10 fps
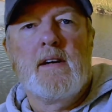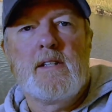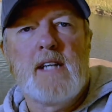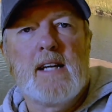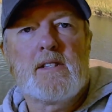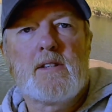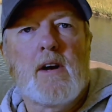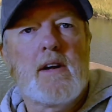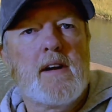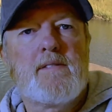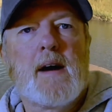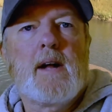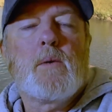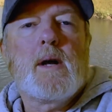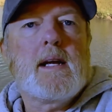Chances are you're going to
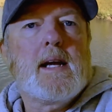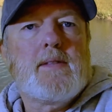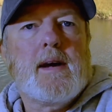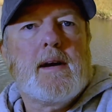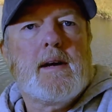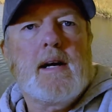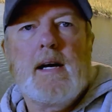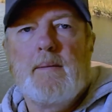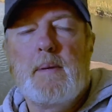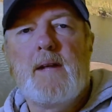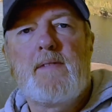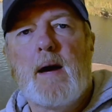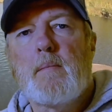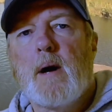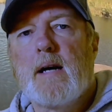find a way to get there, but if
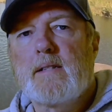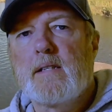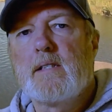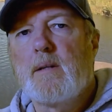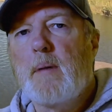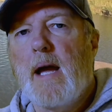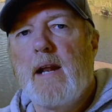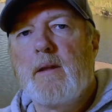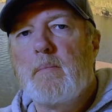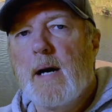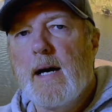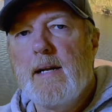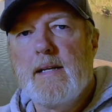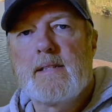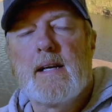that process is a pain in the butt,
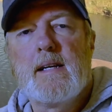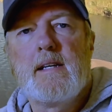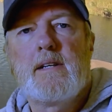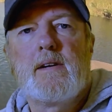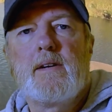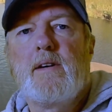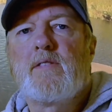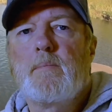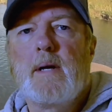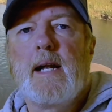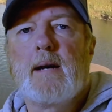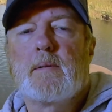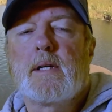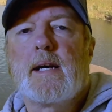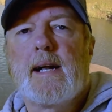it's going to deter you from being
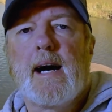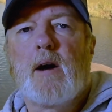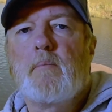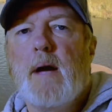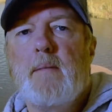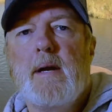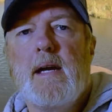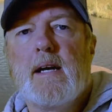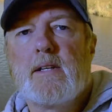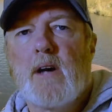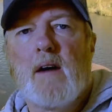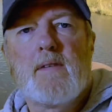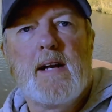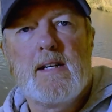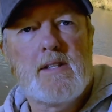able to get out maybe as
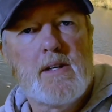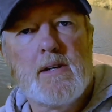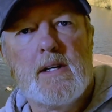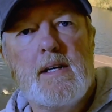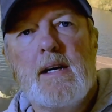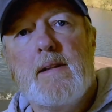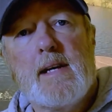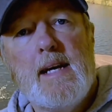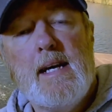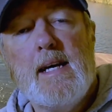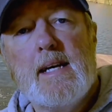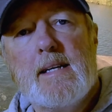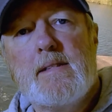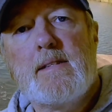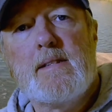often as you could. The key
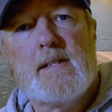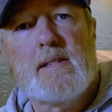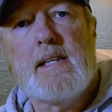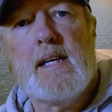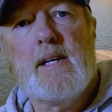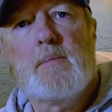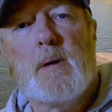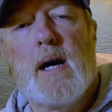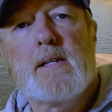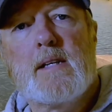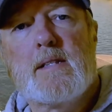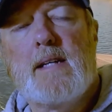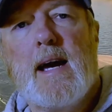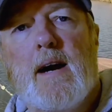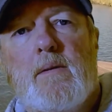is just to get your process
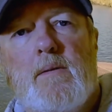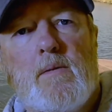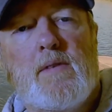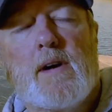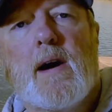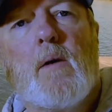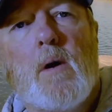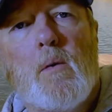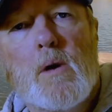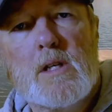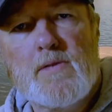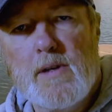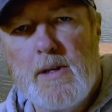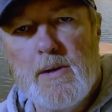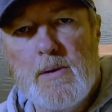down, figure out what works
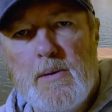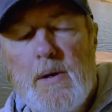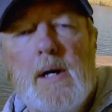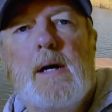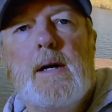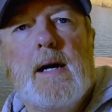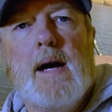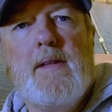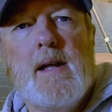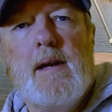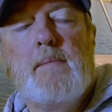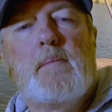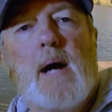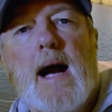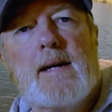for you, and then
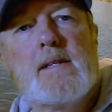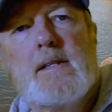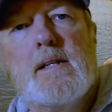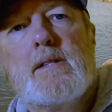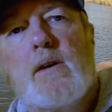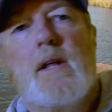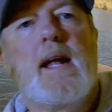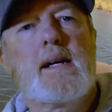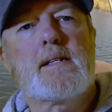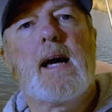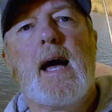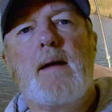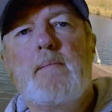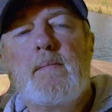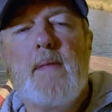practice it. So the next
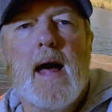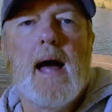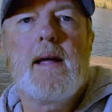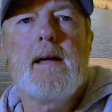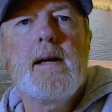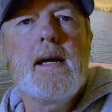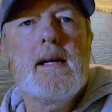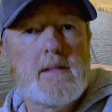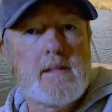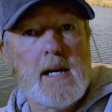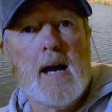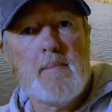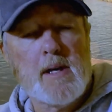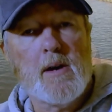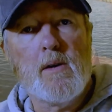time that it's time
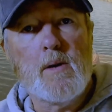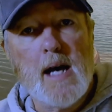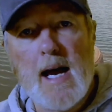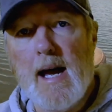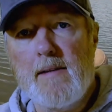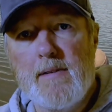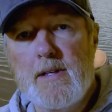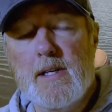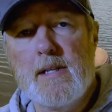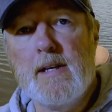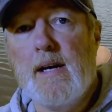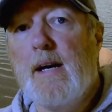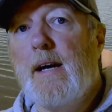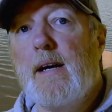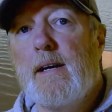to go kayak fishing,
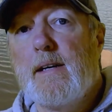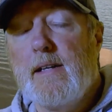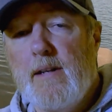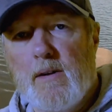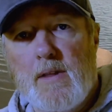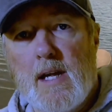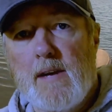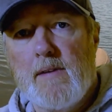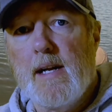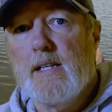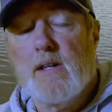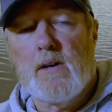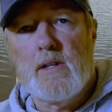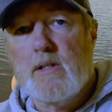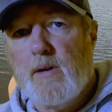you don't think of it as
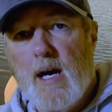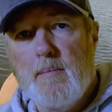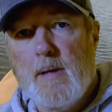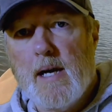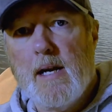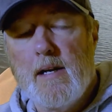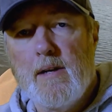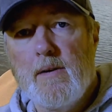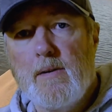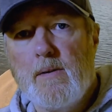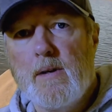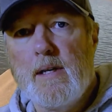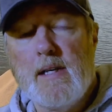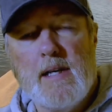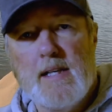all this crap you got to do.
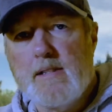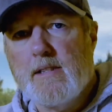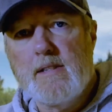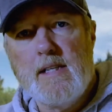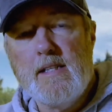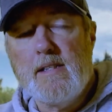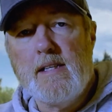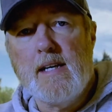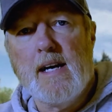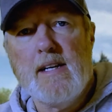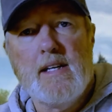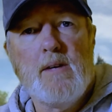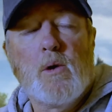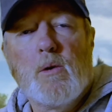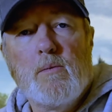It's just easy, and then
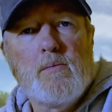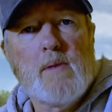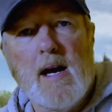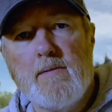you won't have